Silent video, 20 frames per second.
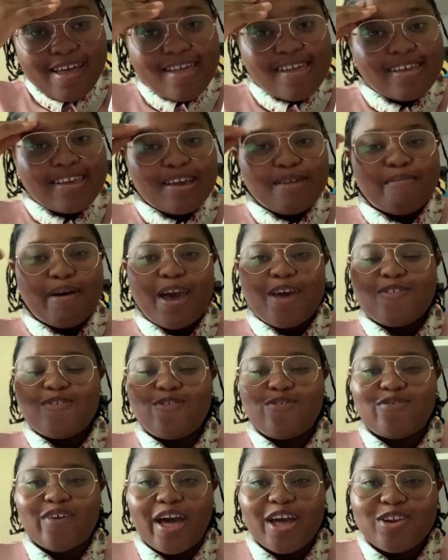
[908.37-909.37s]
In my
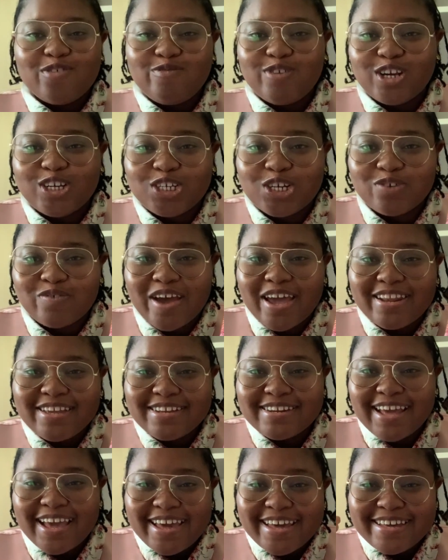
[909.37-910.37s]
fan fiction reading
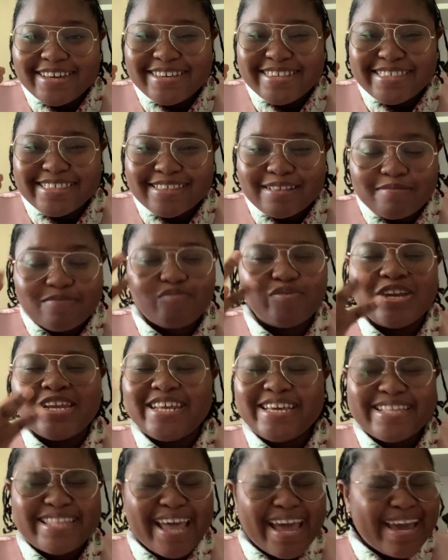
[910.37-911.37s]

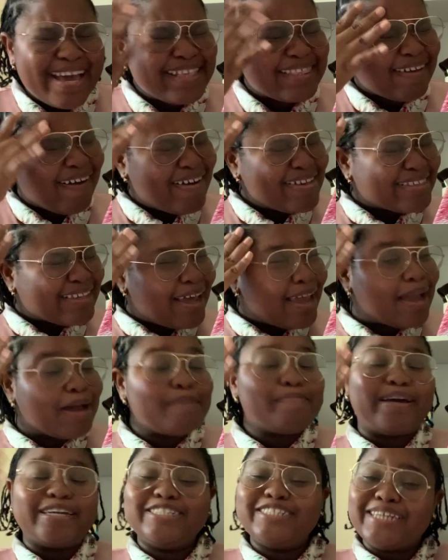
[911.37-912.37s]
days, I was like,
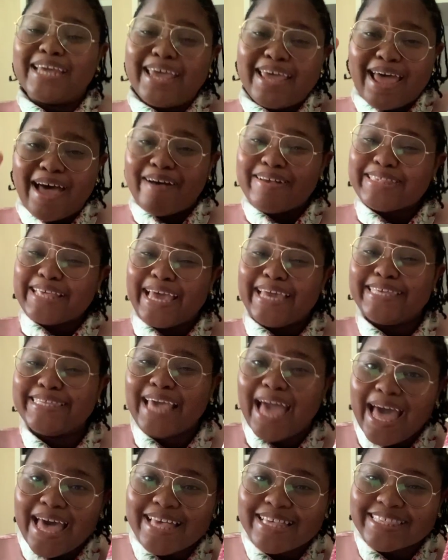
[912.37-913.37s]
my shit. I was like,
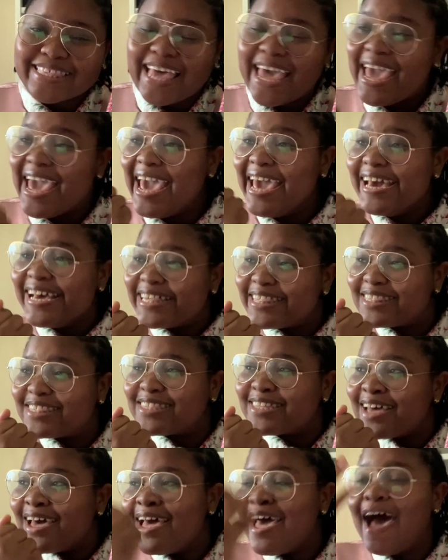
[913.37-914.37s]
yes, angst.
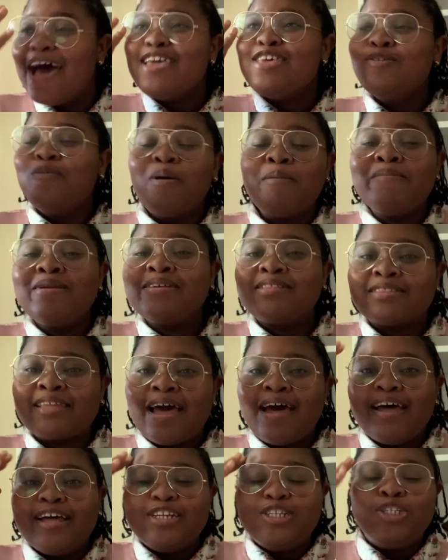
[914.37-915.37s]
You want me to
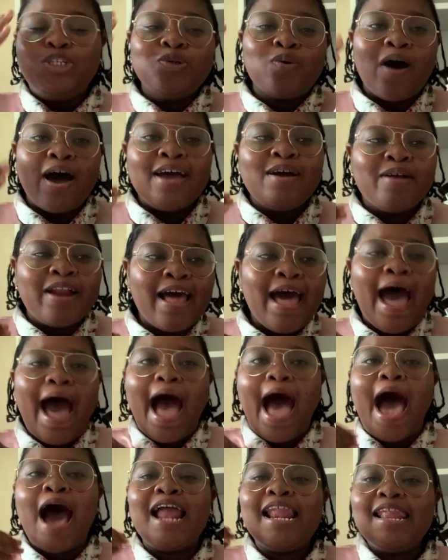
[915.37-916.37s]

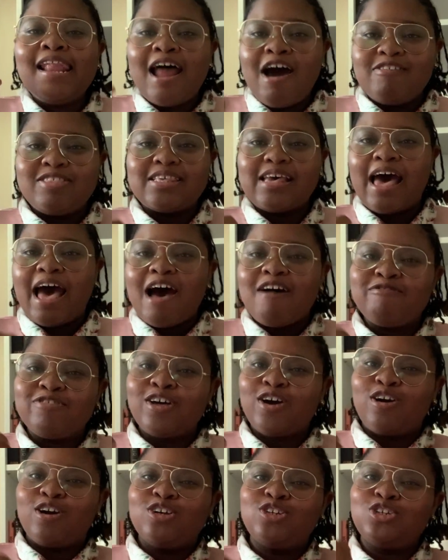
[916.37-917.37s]
I love to have the
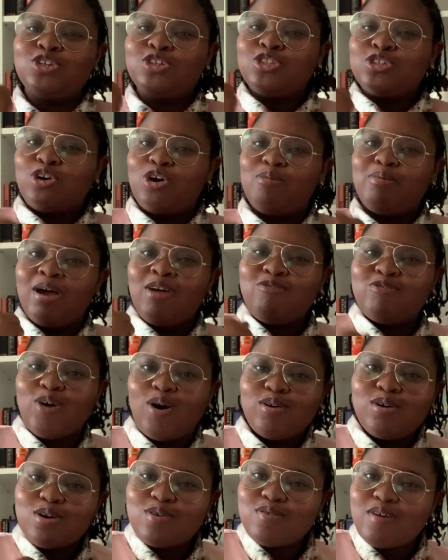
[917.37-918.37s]
urge to throw my
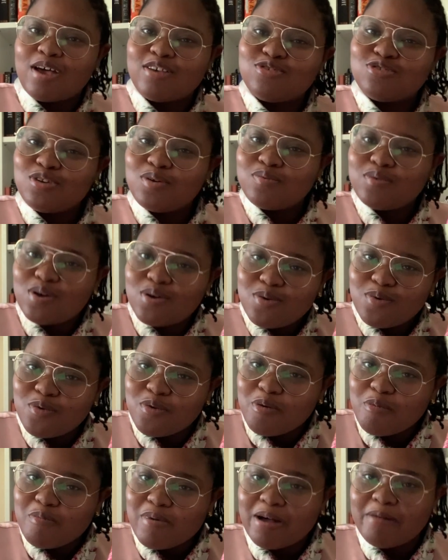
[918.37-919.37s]
phone across the
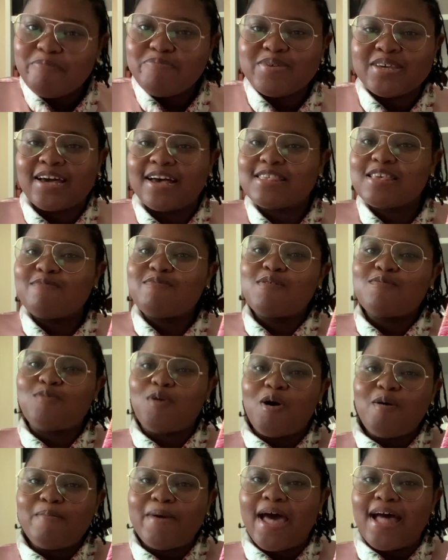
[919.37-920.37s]
room because of a
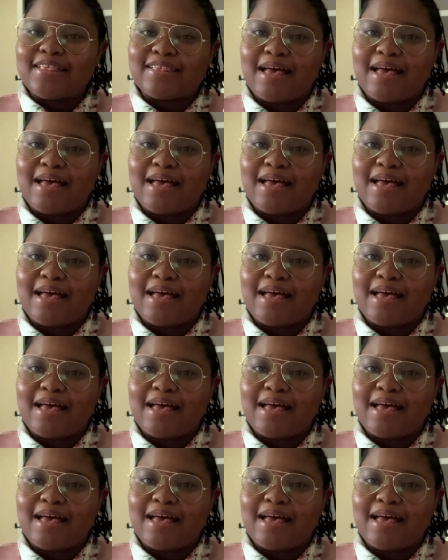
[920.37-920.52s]
romance.